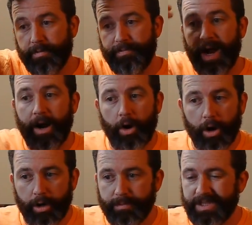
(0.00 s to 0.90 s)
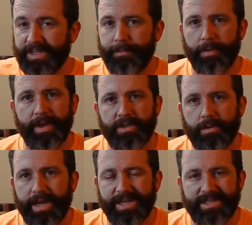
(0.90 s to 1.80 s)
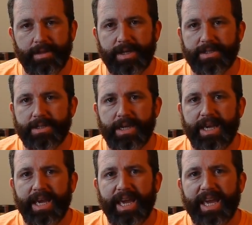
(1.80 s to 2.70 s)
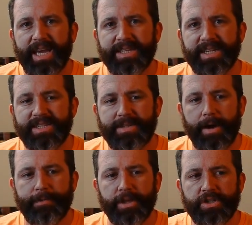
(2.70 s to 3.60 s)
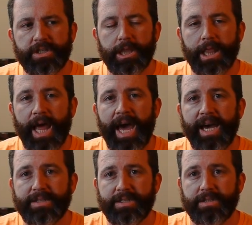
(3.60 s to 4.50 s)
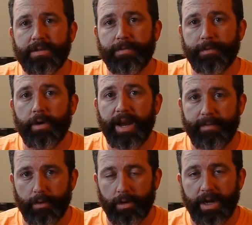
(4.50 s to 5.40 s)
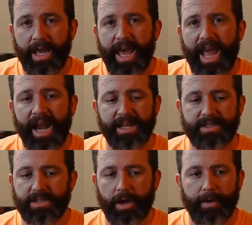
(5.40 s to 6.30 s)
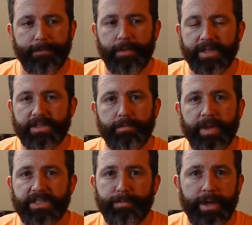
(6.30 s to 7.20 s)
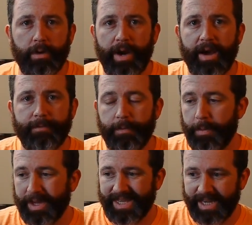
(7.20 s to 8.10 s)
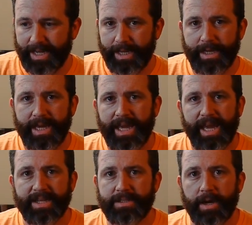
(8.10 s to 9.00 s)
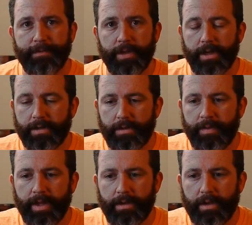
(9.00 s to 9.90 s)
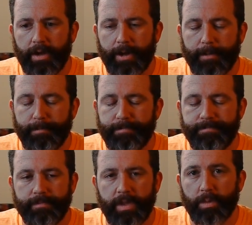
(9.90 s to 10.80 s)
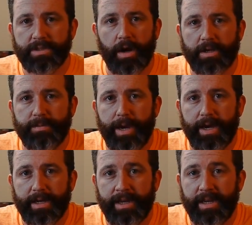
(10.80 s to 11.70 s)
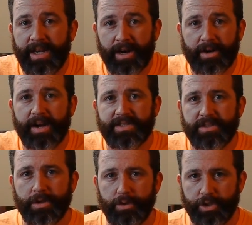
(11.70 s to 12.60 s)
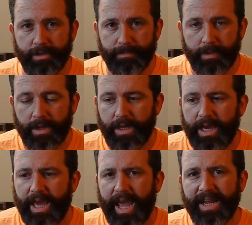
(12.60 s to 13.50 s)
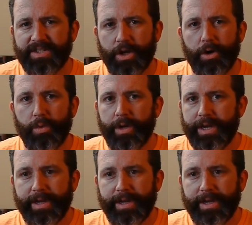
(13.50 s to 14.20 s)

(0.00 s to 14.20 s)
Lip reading: firearms and different things related to this, is it's stuff that just lasts forever. And it's stuff that's been around from the beginning. It's stuff that was talked about in our Constitution. And so,